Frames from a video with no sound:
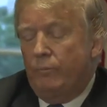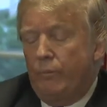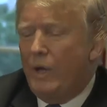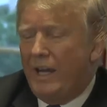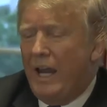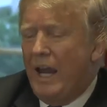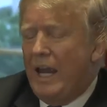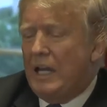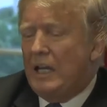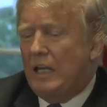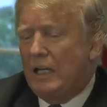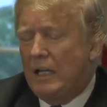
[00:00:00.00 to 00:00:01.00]
We
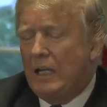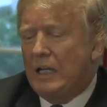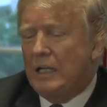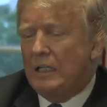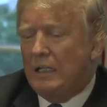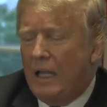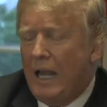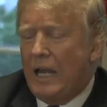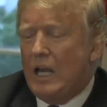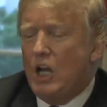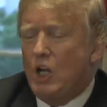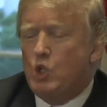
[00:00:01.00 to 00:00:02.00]
can't
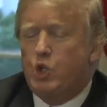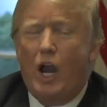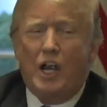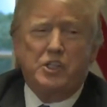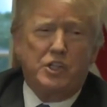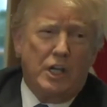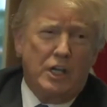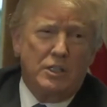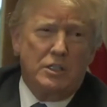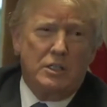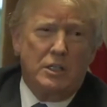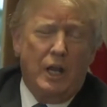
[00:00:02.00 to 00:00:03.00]
let
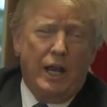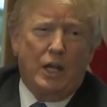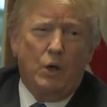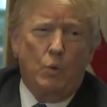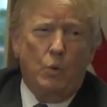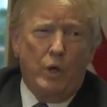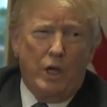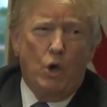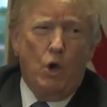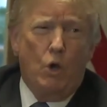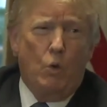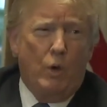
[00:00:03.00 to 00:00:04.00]
atrocities like we
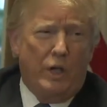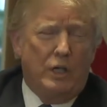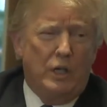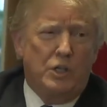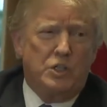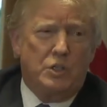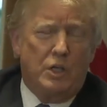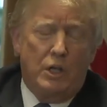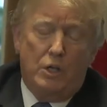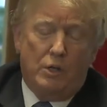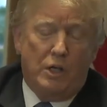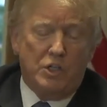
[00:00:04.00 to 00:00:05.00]
all witnessed,
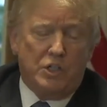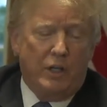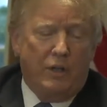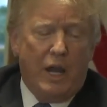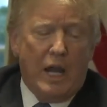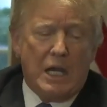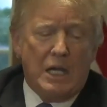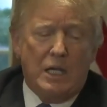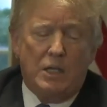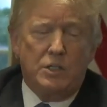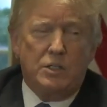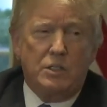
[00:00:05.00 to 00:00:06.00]
and you can see that, and
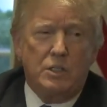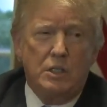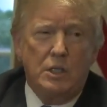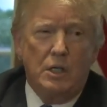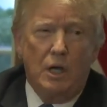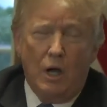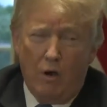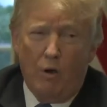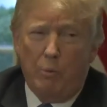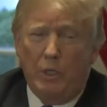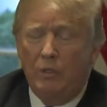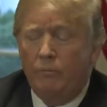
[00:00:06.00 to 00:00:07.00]
it's
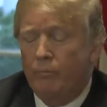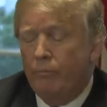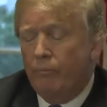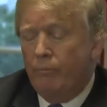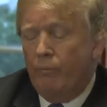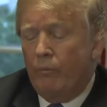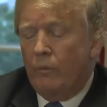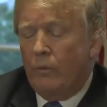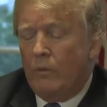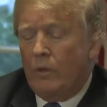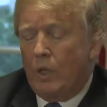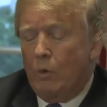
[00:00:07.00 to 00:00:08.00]
horrible.
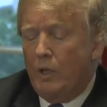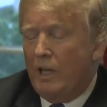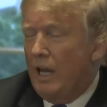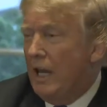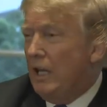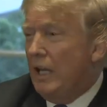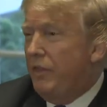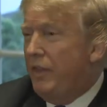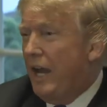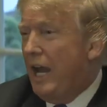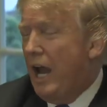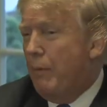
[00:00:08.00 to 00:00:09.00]
We can't let
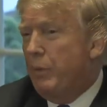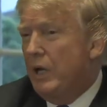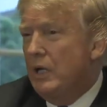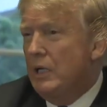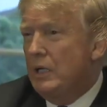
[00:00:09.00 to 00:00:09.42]
that happen.